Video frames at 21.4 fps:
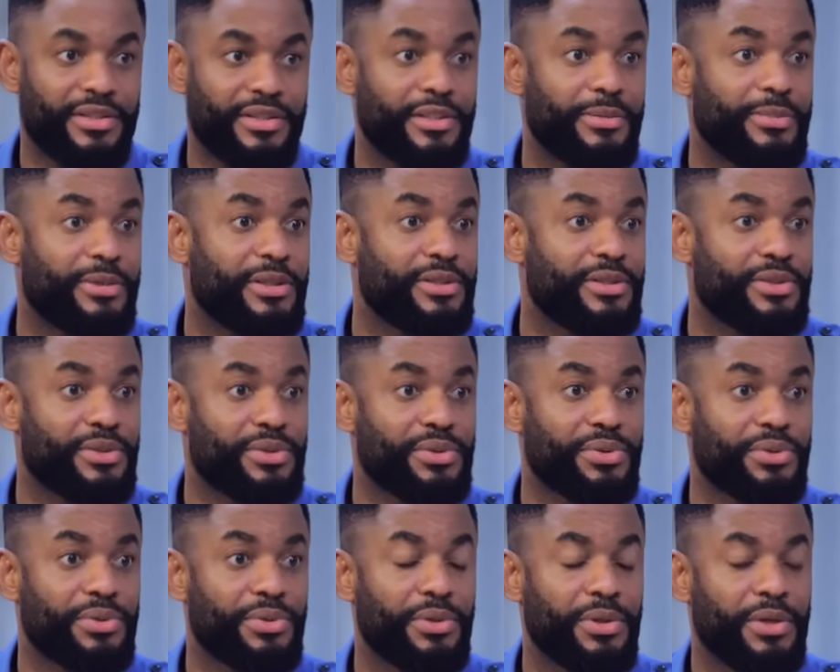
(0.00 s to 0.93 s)

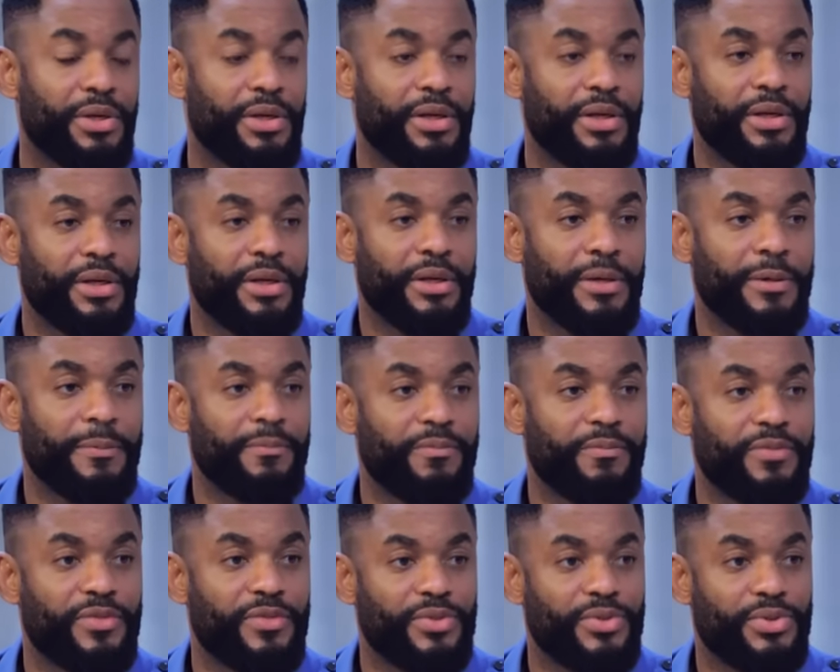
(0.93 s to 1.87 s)
siblings
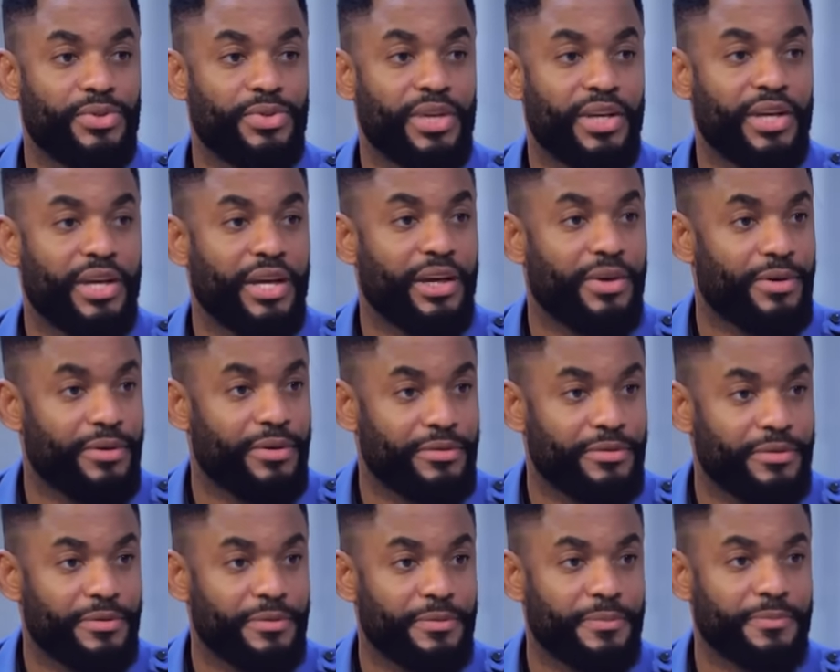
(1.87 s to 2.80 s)
to take care of.